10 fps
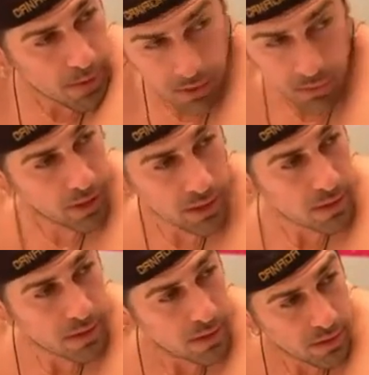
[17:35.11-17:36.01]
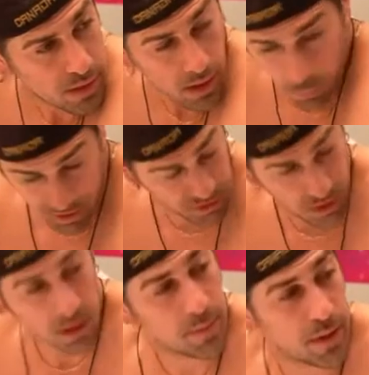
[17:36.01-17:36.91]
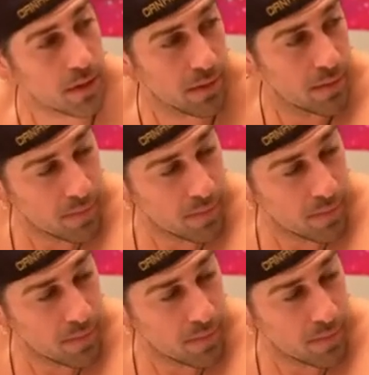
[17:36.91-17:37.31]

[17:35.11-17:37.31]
I don't care. We can talk about it.